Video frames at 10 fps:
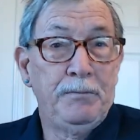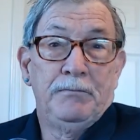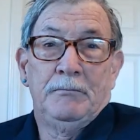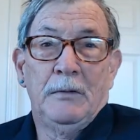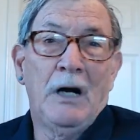
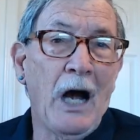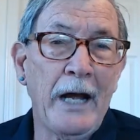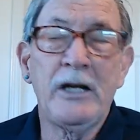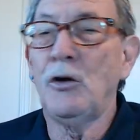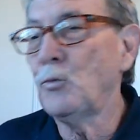
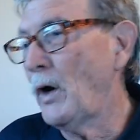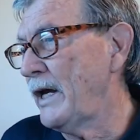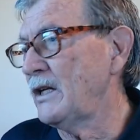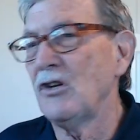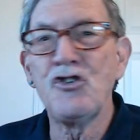height and
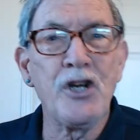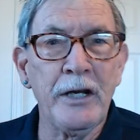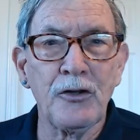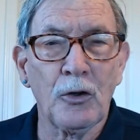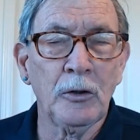weight and
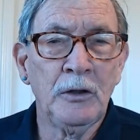gender.